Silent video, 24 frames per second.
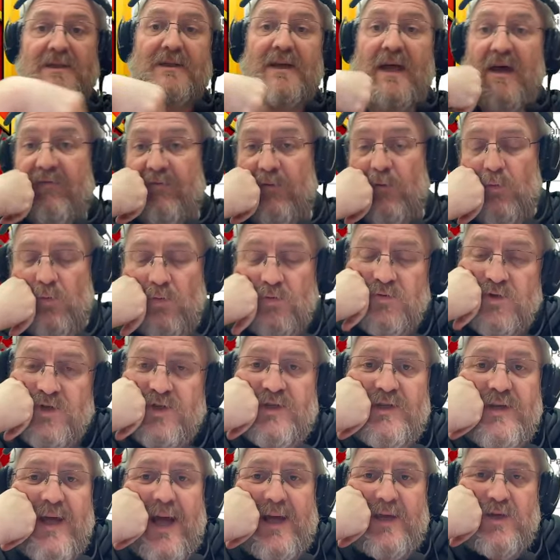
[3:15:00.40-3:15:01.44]
level
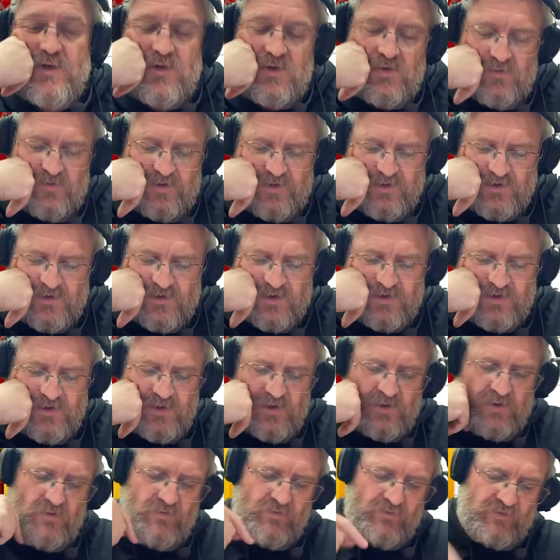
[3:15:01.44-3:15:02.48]
statue is the
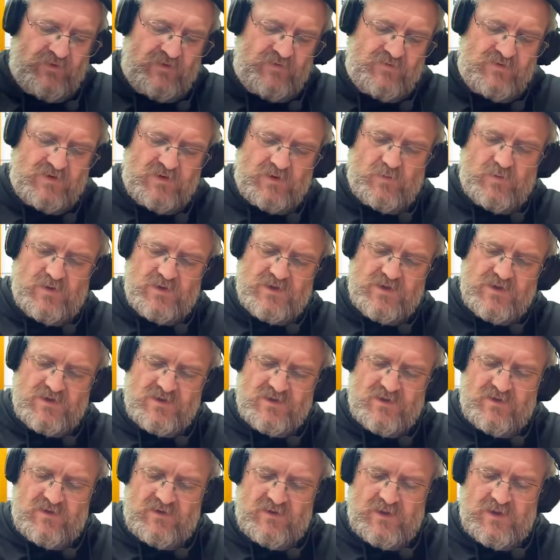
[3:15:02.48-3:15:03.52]
250, which is
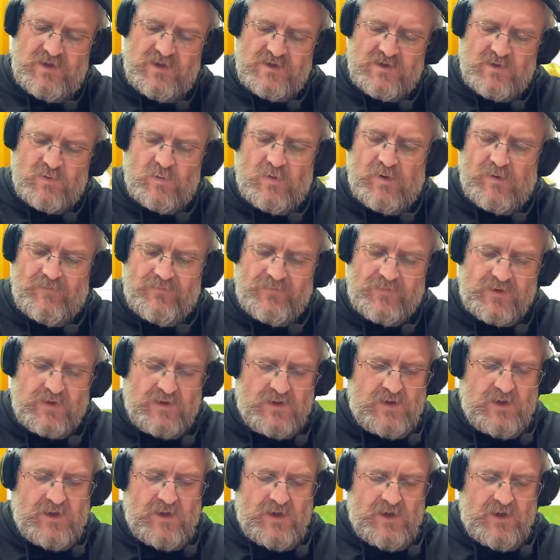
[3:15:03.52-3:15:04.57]
the theatre one.
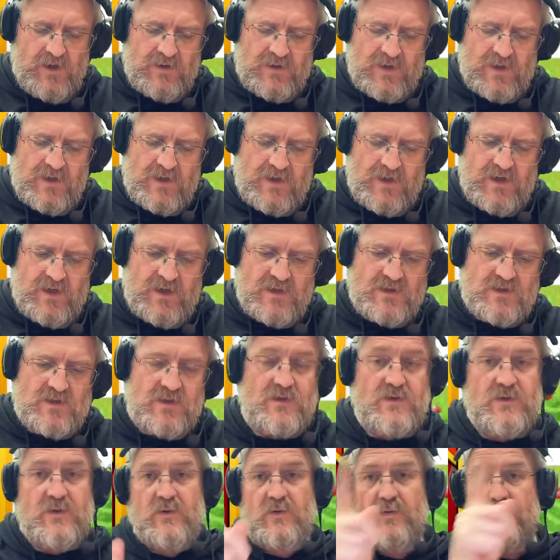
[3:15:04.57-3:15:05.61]
Then there's
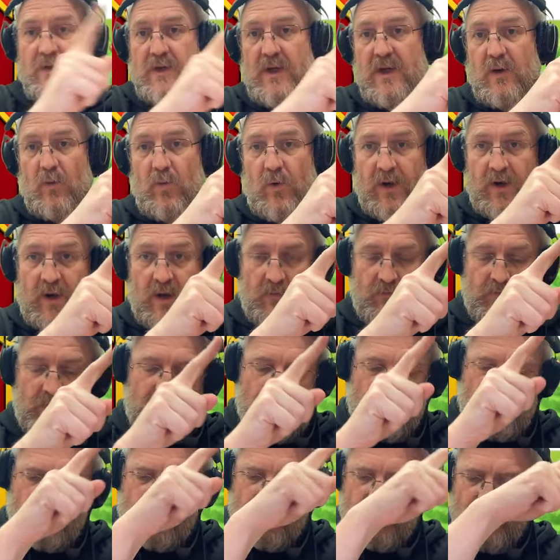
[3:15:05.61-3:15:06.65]
the 2-year one I
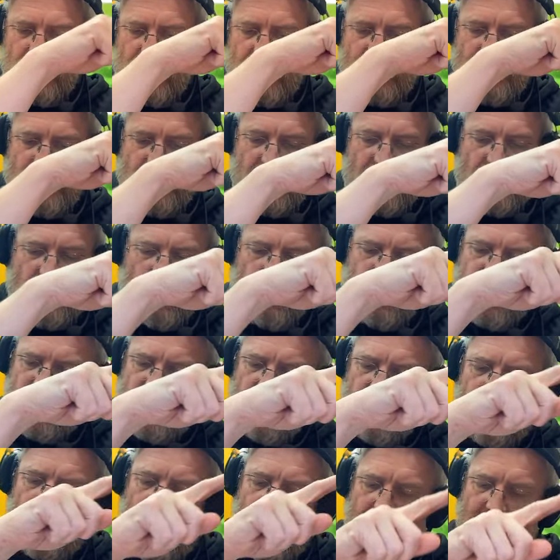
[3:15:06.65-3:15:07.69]
mentioned, there's the
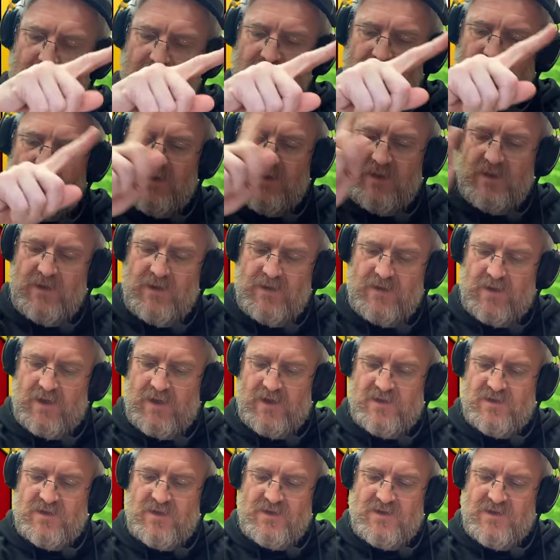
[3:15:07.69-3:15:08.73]
Supercell ID,
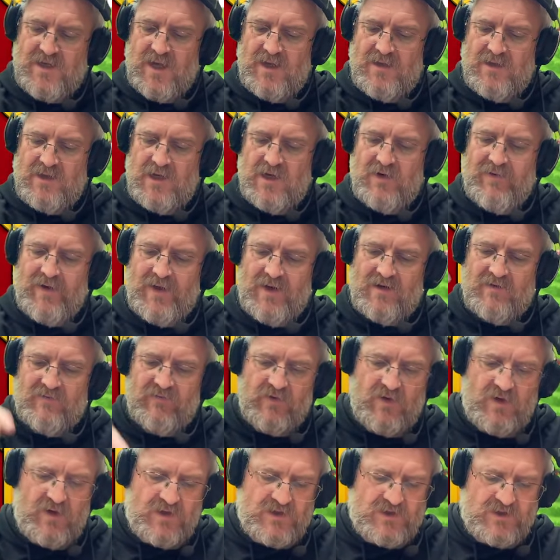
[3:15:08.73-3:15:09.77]
there's the 10-year
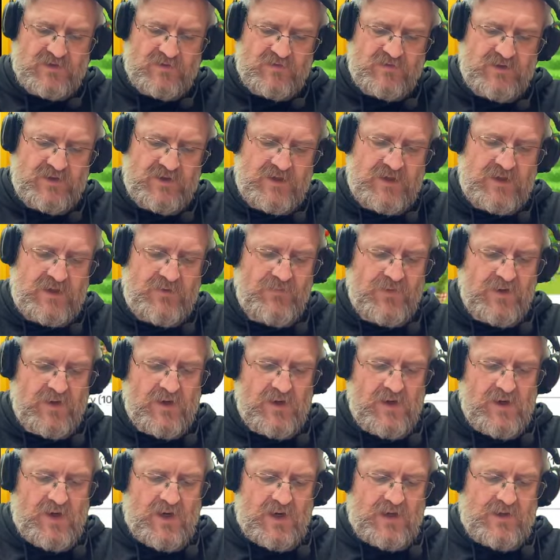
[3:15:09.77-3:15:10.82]
anniversary,
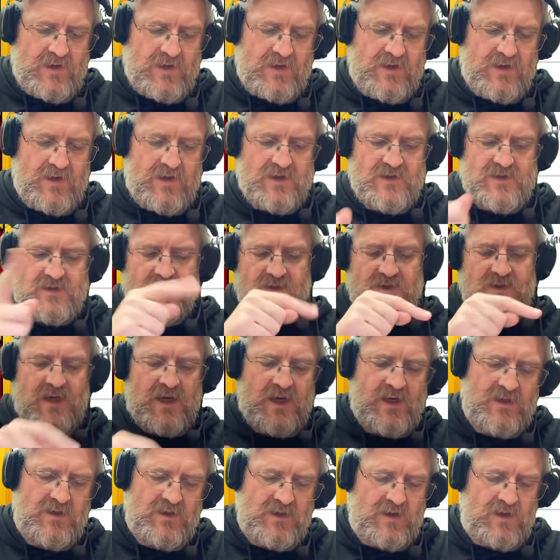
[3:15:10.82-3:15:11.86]
and then there's the
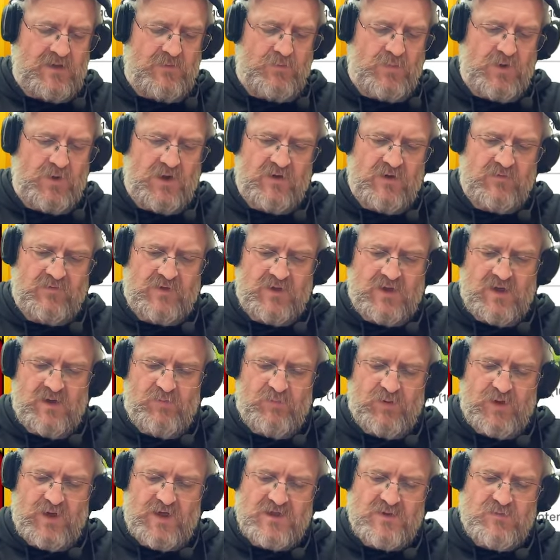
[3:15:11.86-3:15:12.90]
10-year birthday,
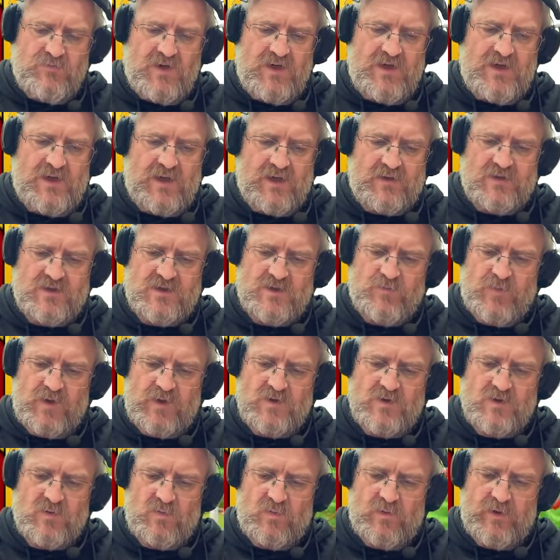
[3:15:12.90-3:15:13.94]
plus many other
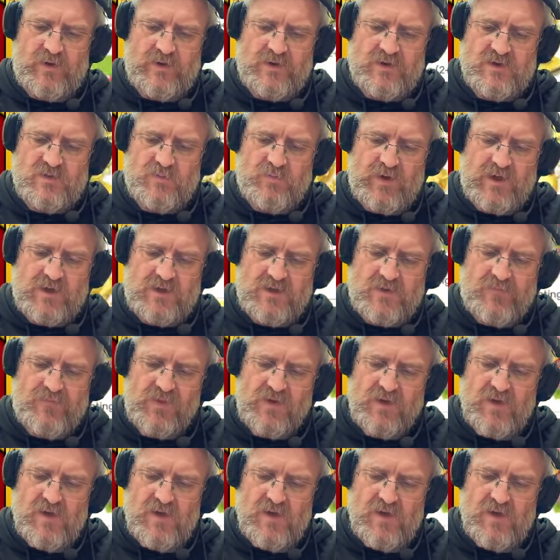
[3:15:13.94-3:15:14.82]
special ones. But